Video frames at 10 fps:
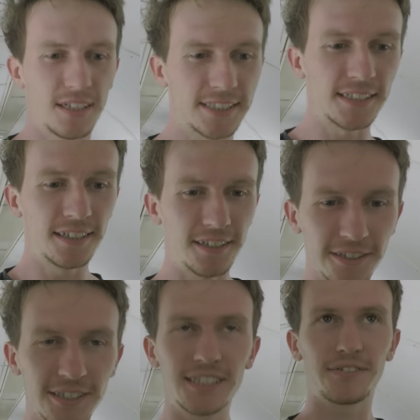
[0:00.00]
You see,
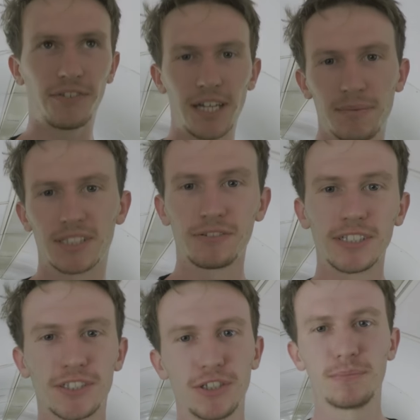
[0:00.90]
London's famous for
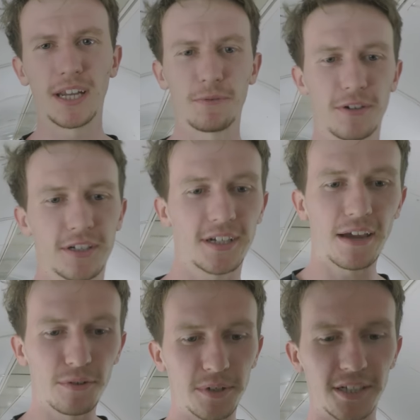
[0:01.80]
its tube network.
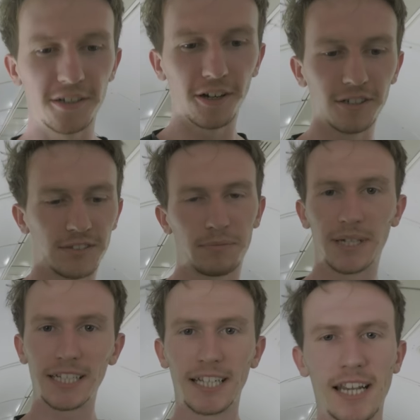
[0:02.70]
Everybody knows the
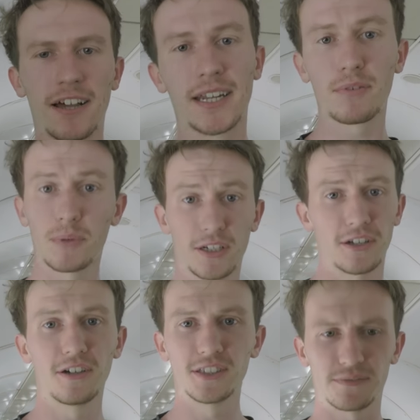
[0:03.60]
Piccadilly line, everybody
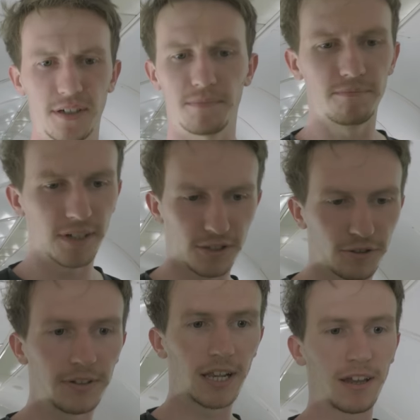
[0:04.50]
knows the
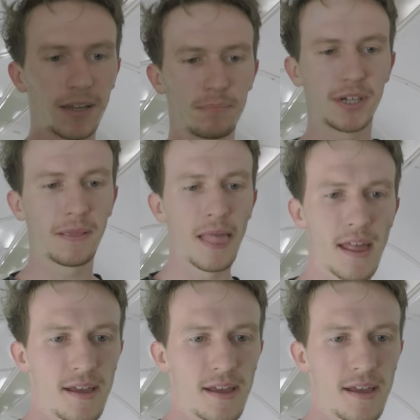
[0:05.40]
Victoria line, but